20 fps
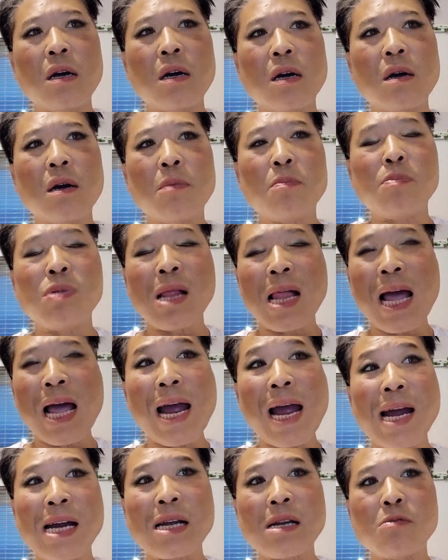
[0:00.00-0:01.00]

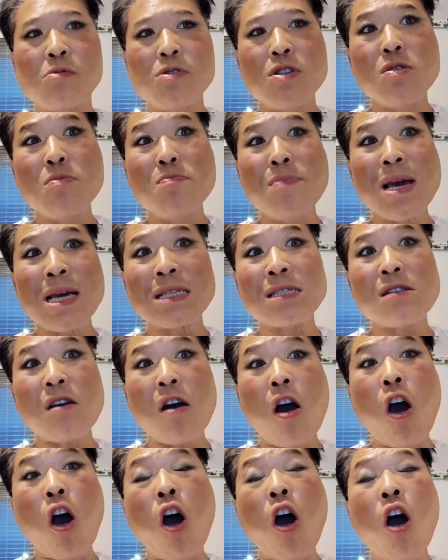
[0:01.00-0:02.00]
black, when you mix
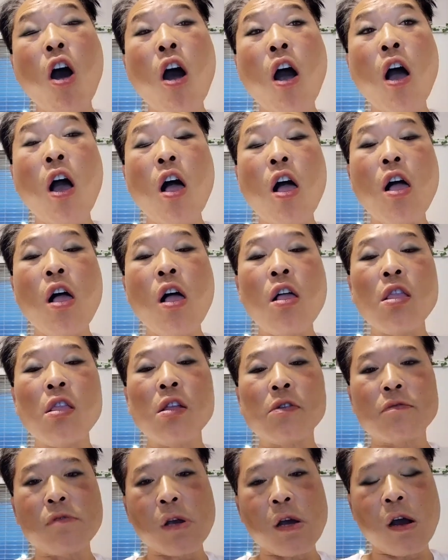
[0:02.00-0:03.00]
all
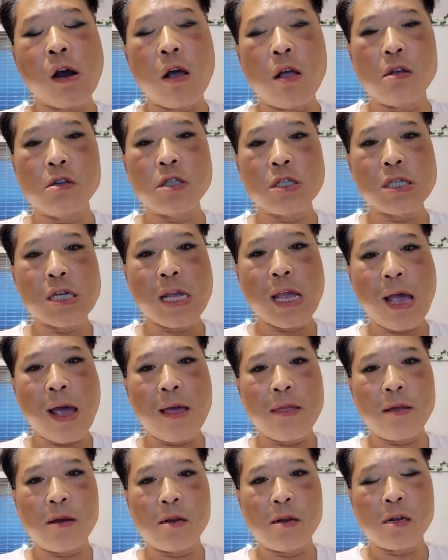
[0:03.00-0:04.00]
of the colors
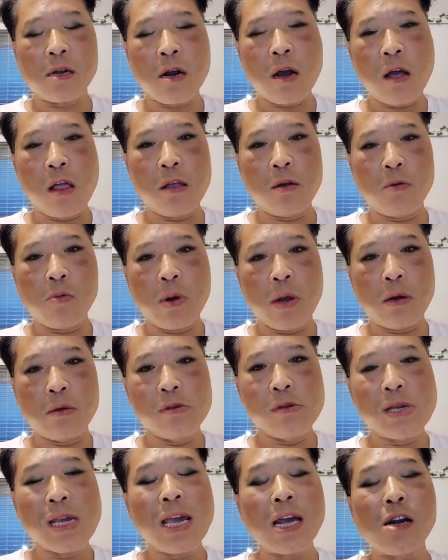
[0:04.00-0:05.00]
together in the color wheel,
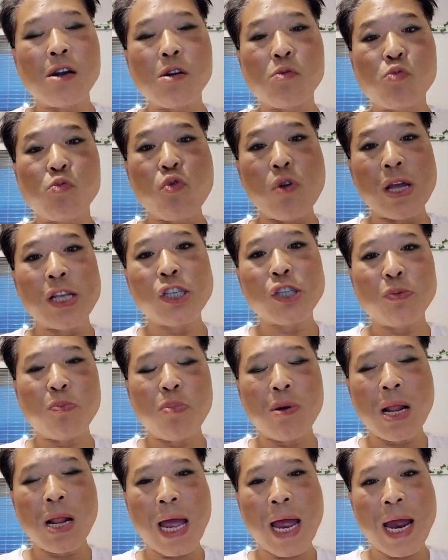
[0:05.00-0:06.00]
you get a rich
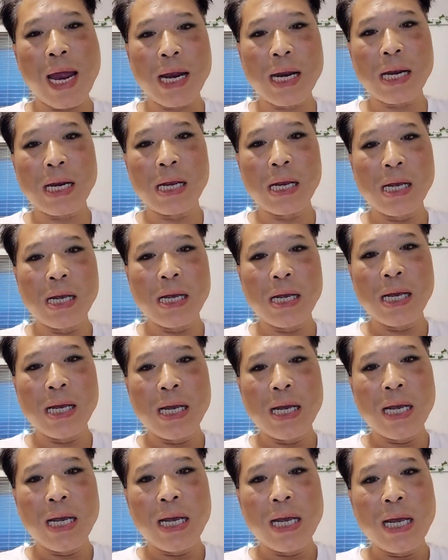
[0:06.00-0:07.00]
black.
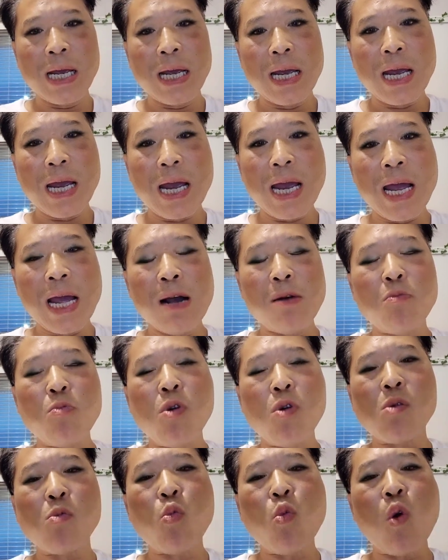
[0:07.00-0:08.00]
And
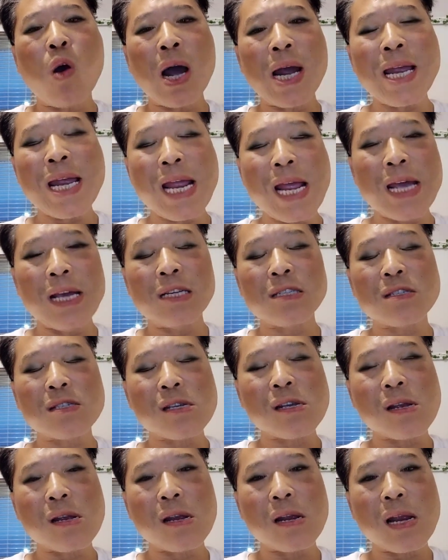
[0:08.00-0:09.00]
what white is
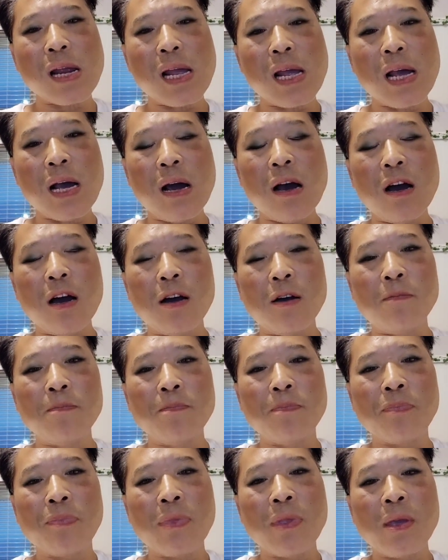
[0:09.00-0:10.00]
the
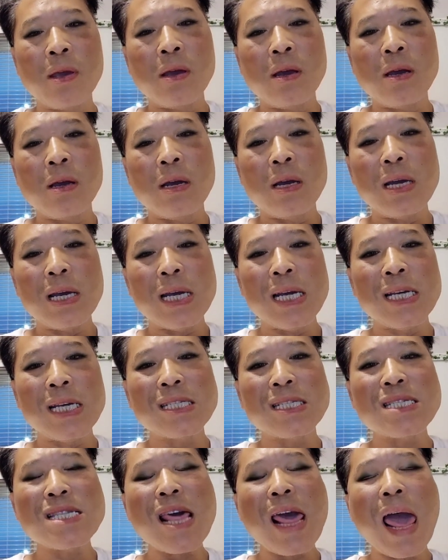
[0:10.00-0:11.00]

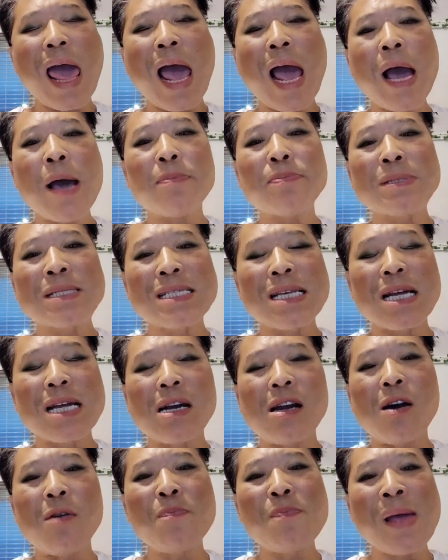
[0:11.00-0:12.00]
absence
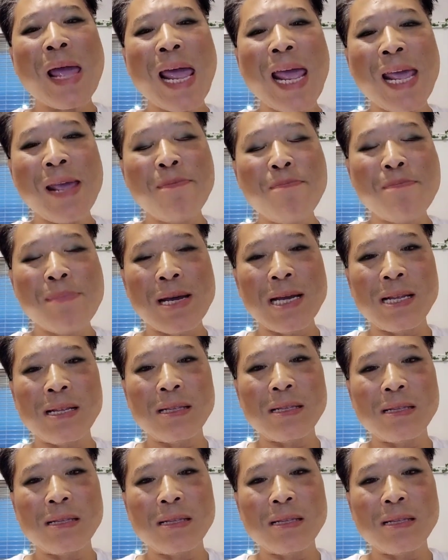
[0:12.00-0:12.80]
of pigment.